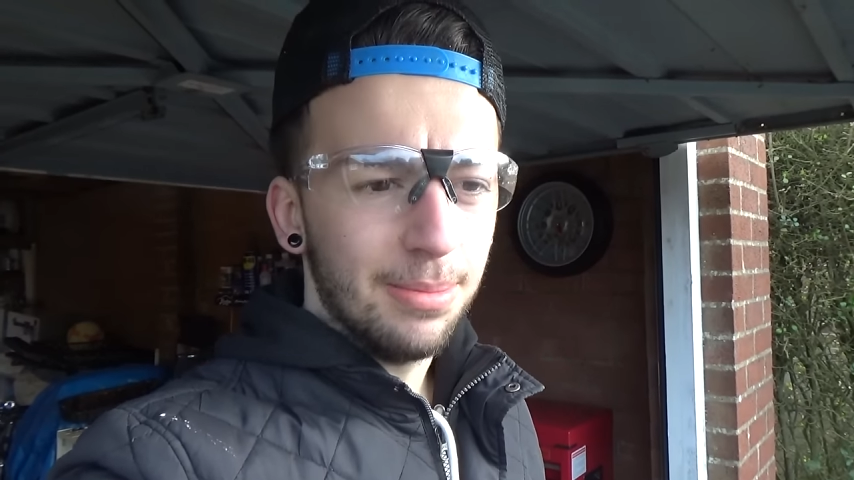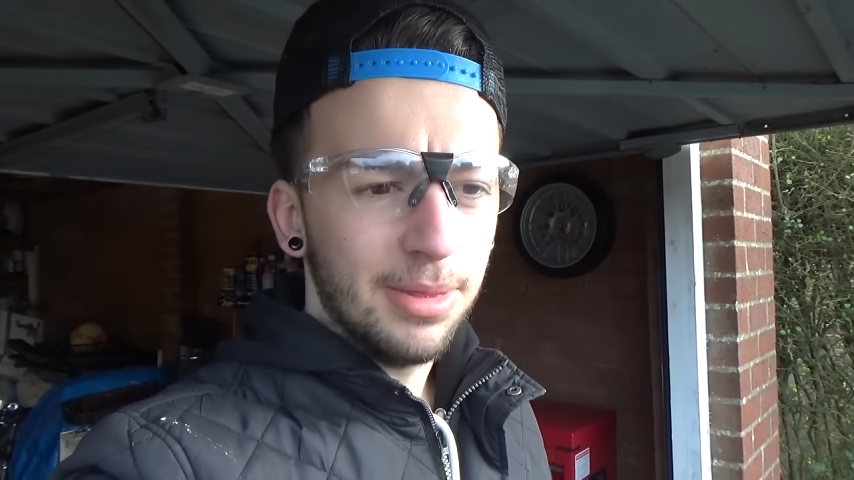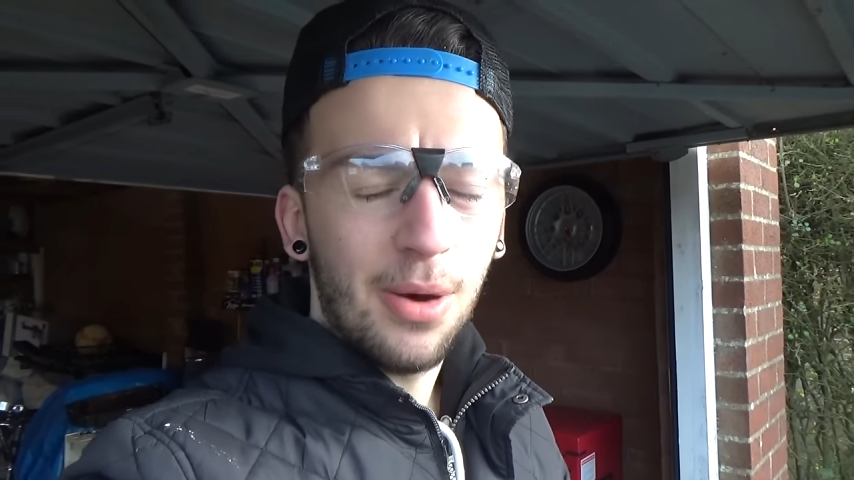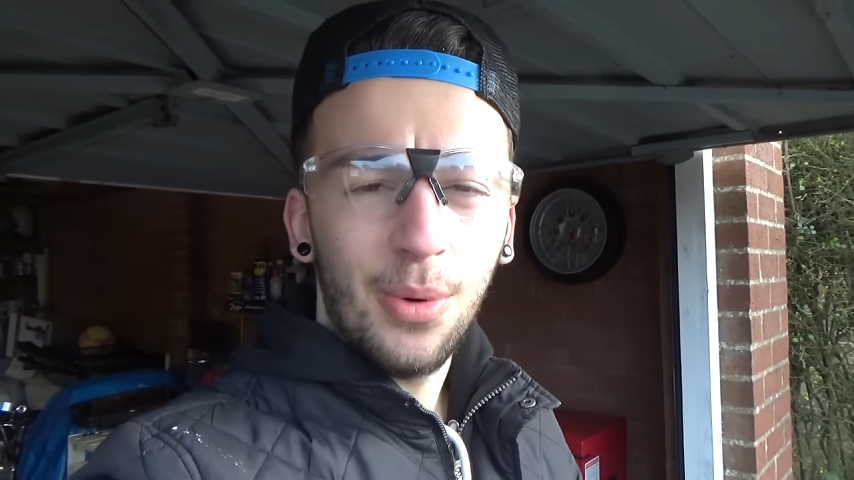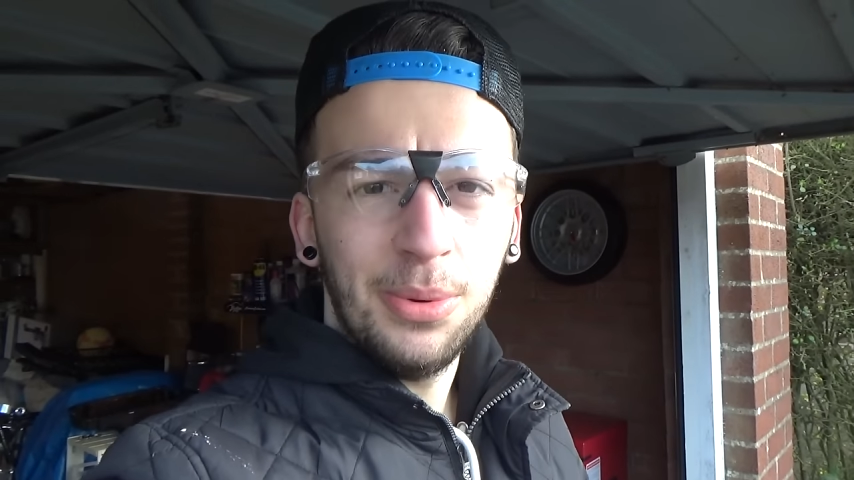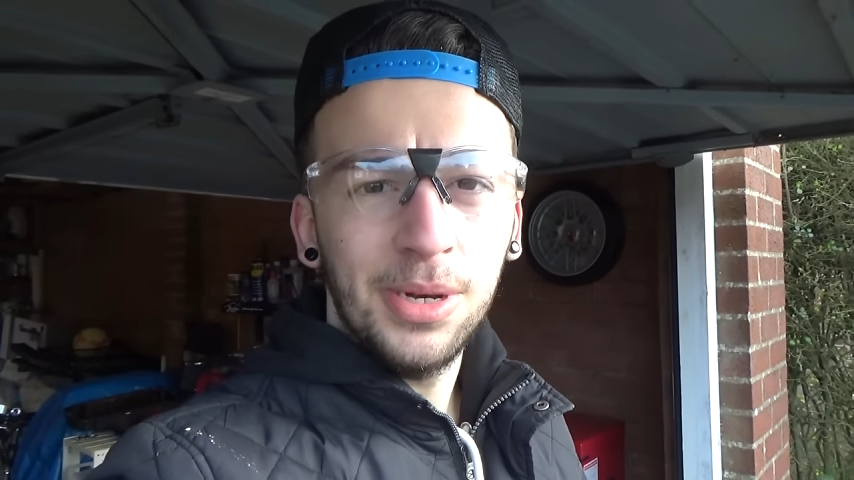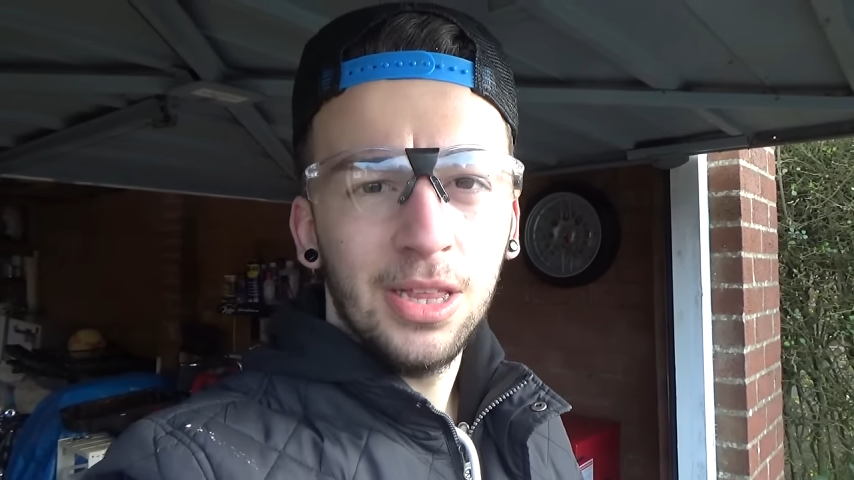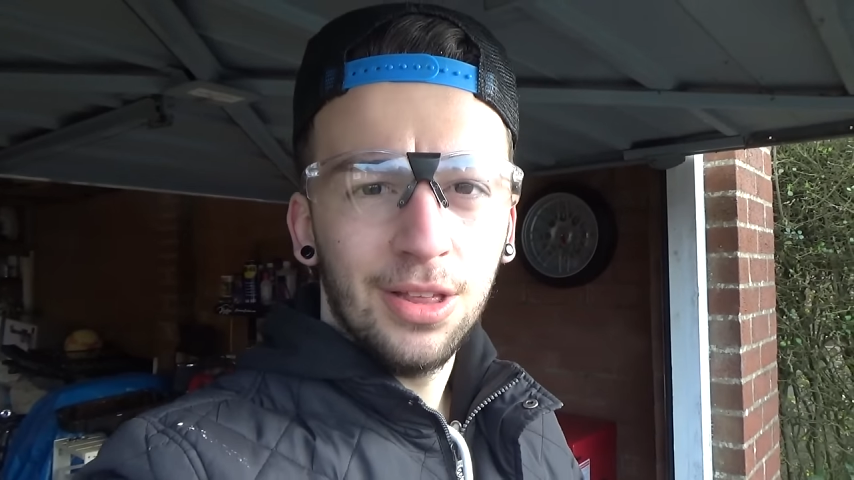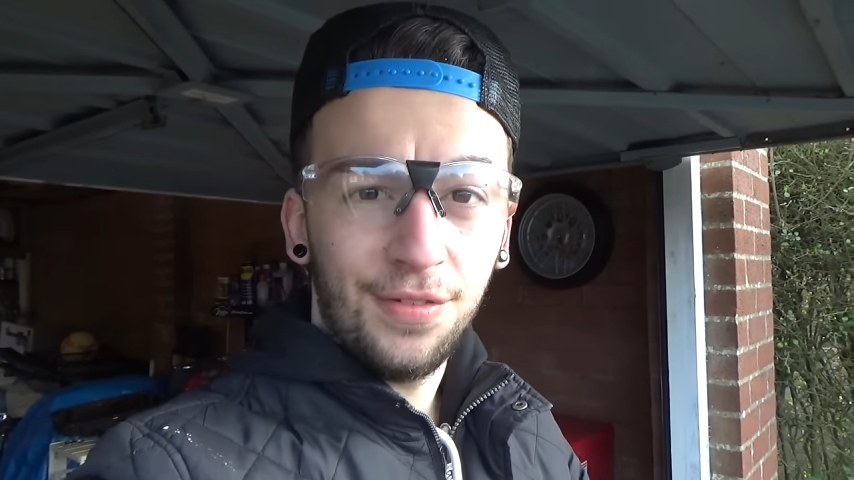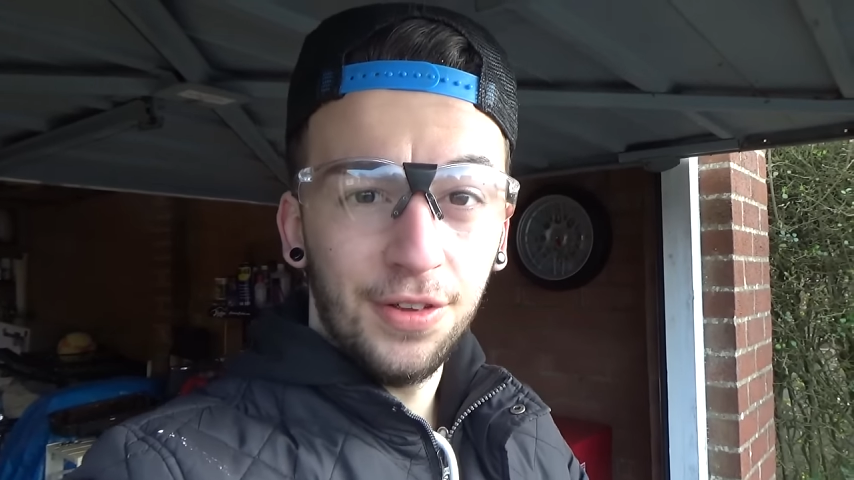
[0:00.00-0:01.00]
That way we know
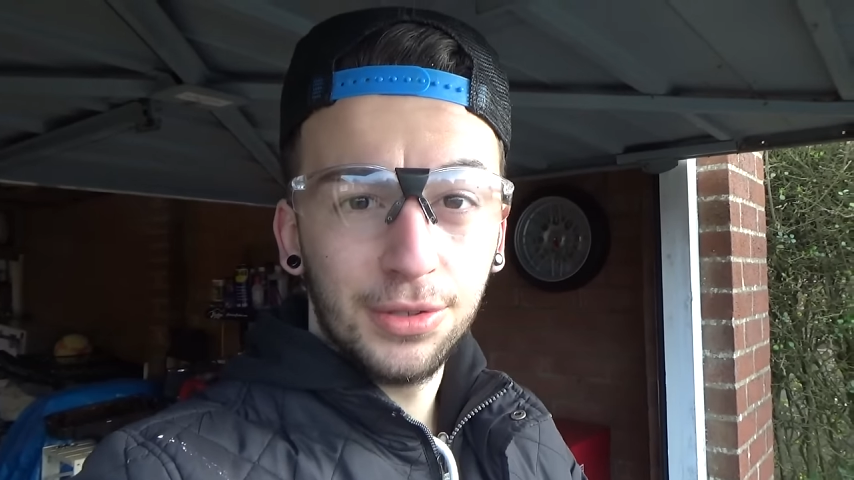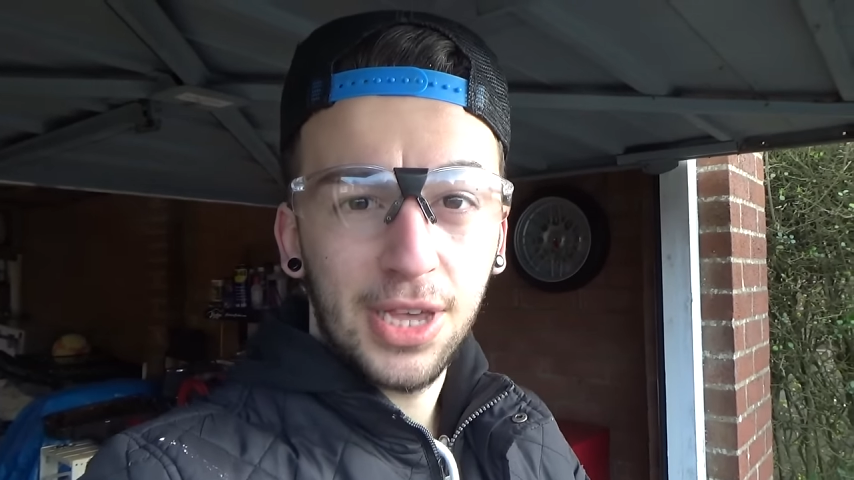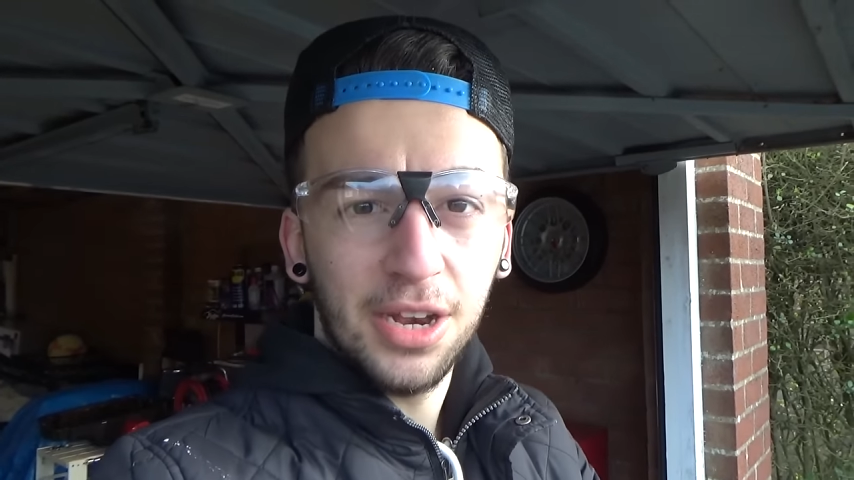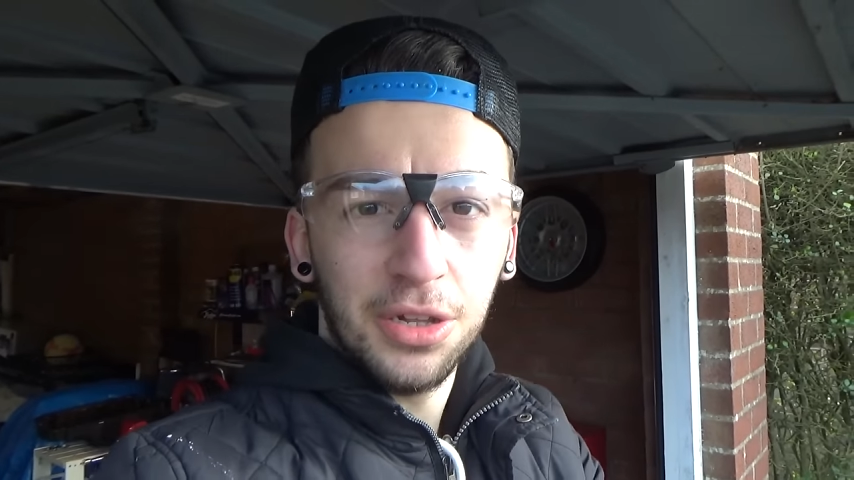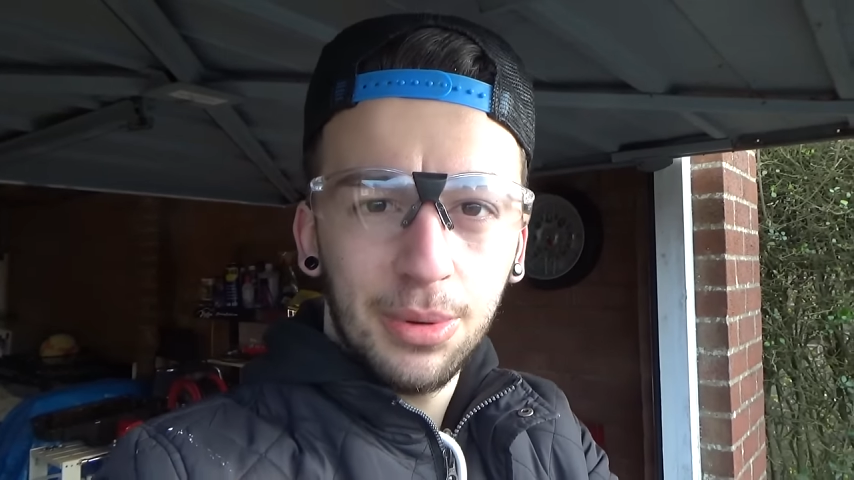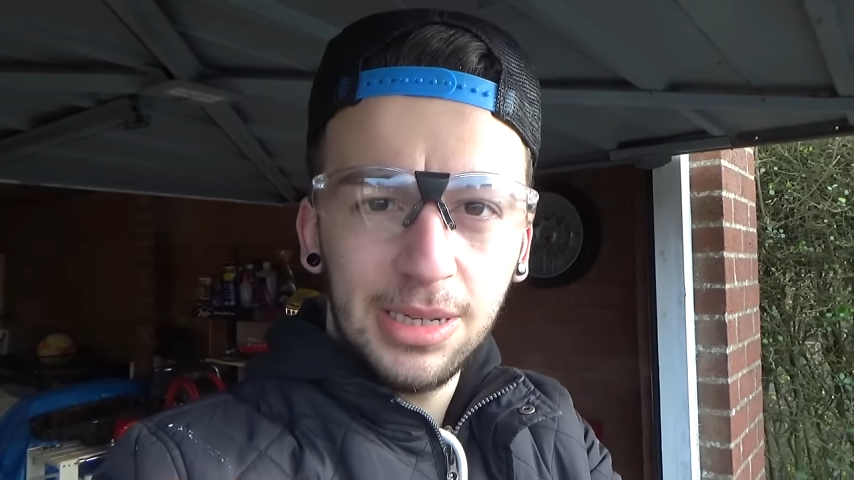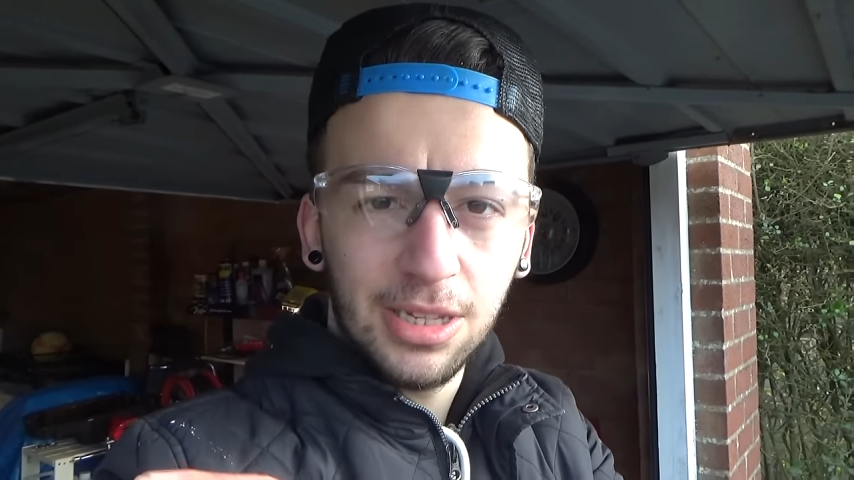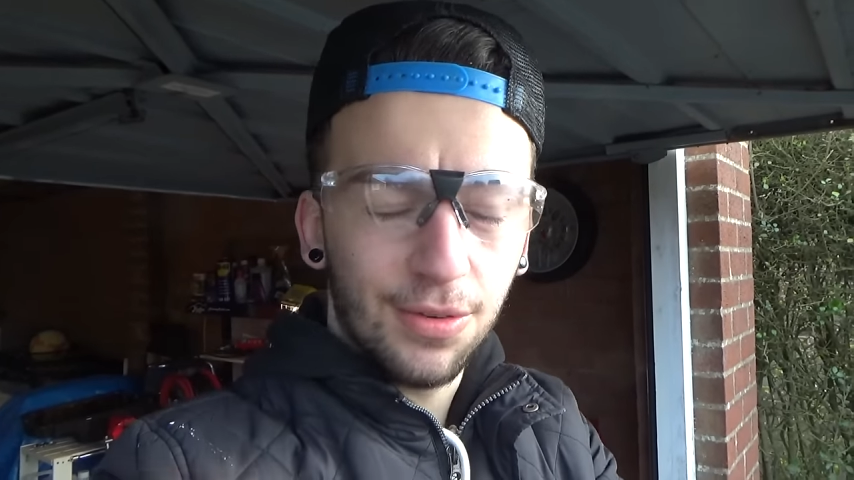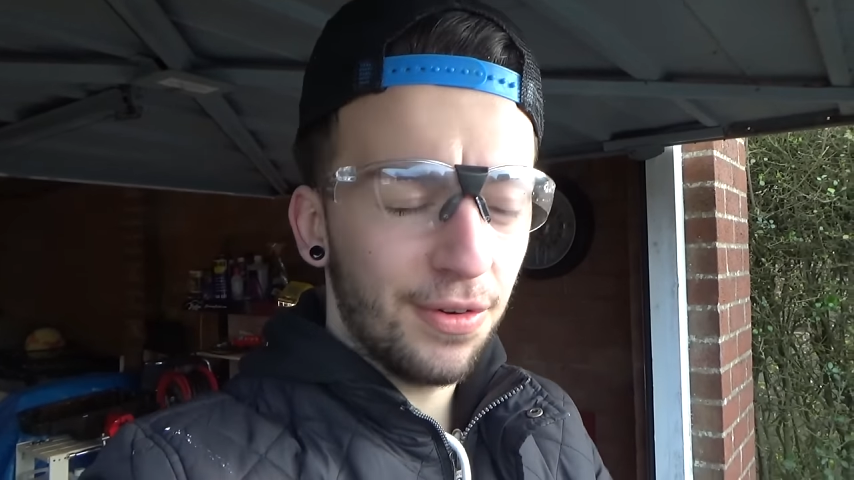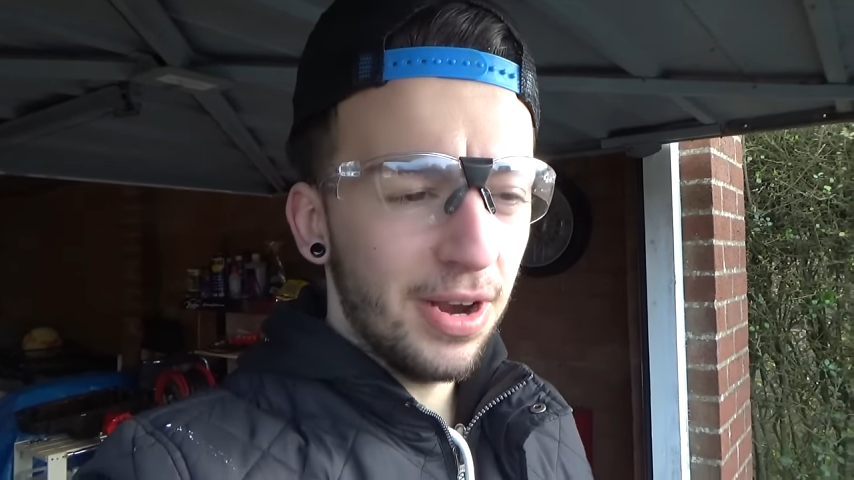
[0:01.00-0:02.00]
that the fuel's getting all the way to
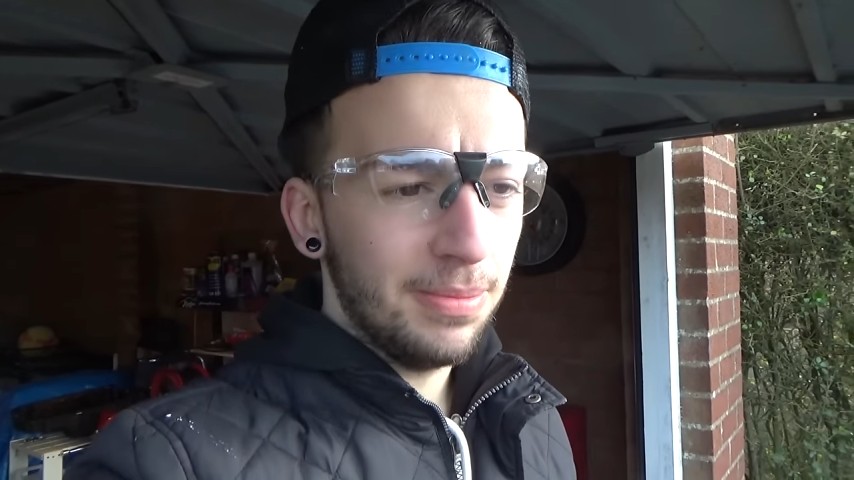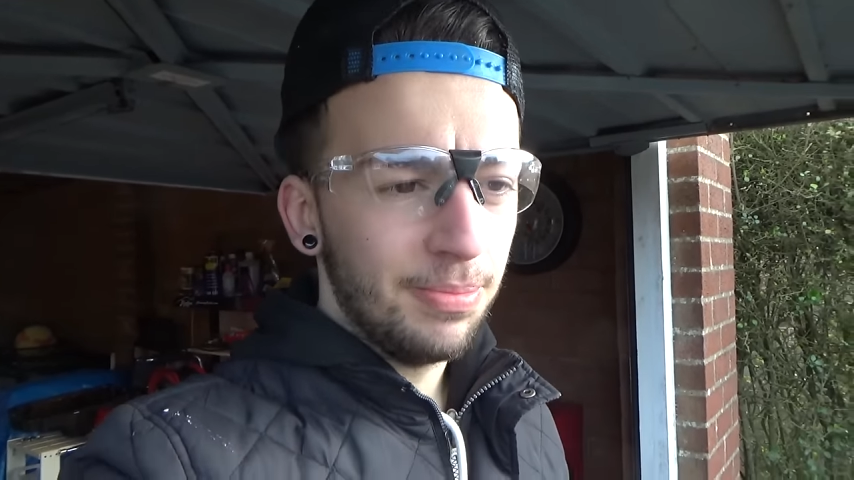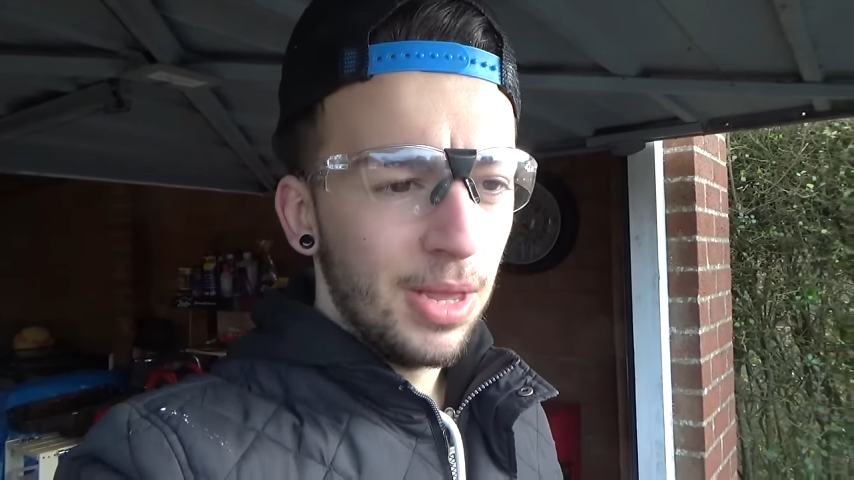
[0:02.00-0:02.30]
the front.